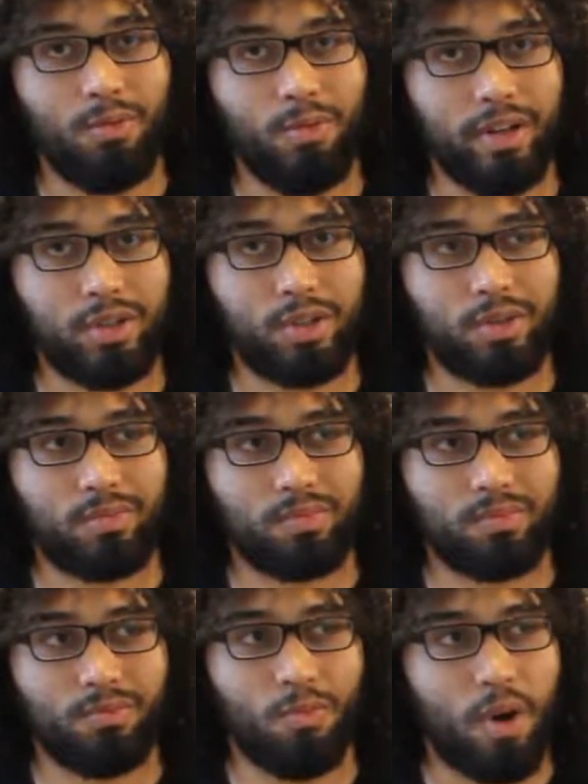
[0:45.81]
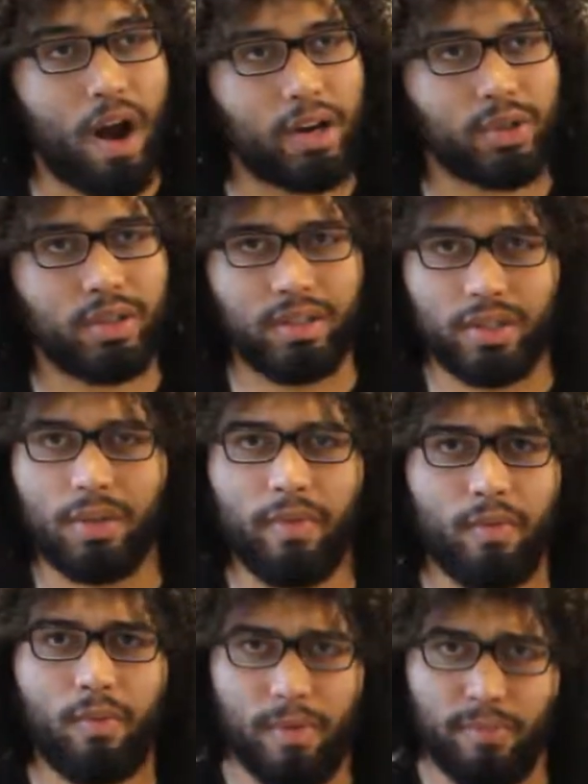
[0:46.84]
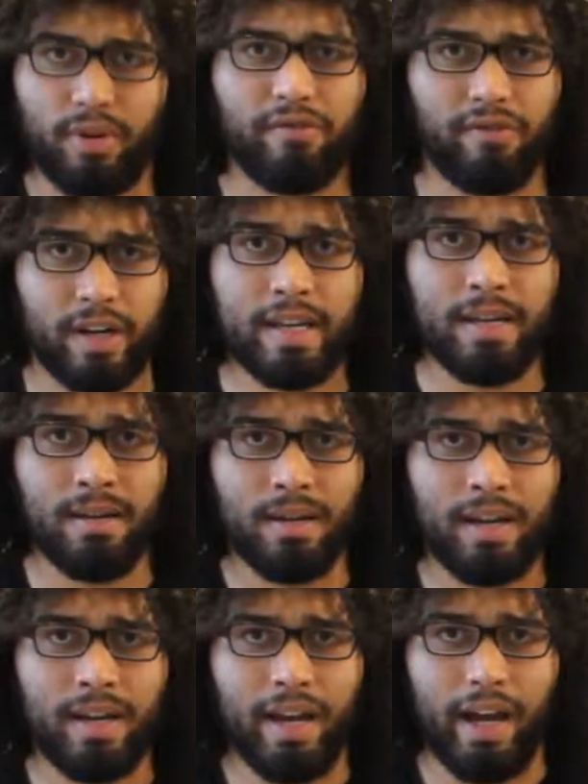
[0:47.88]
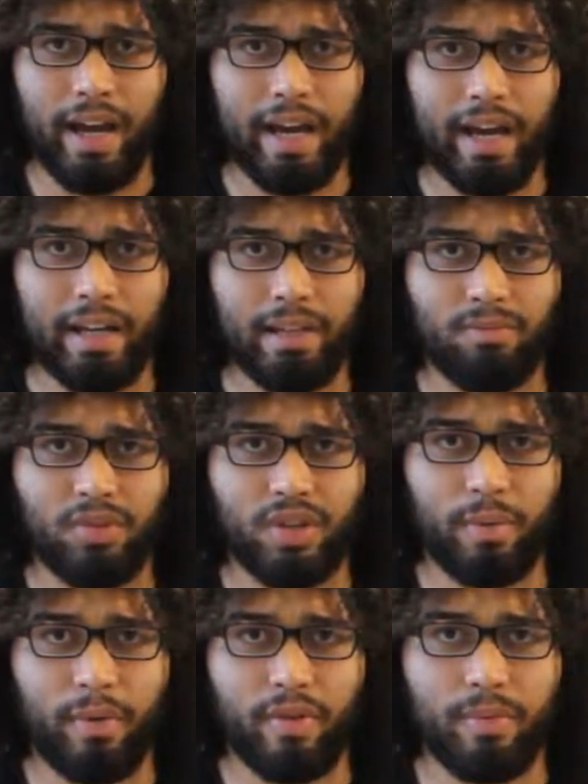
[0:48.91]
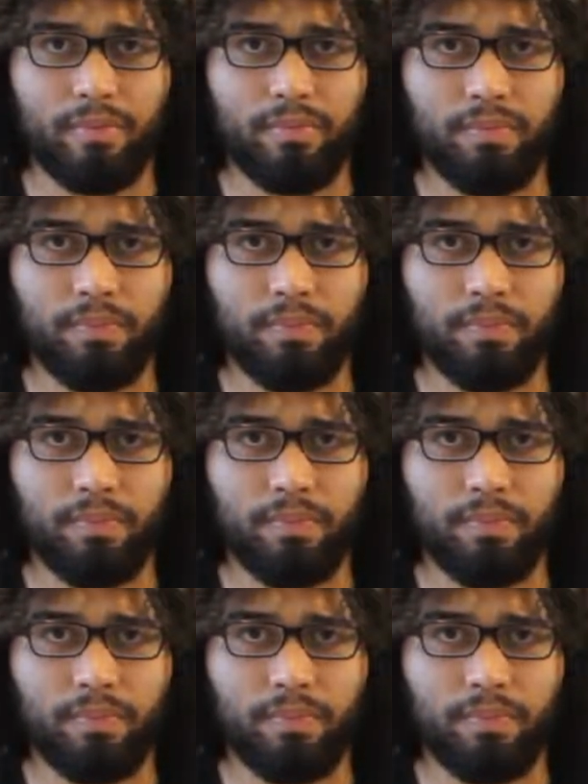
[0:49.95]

which were actually, some of them were pretty funny, and some of them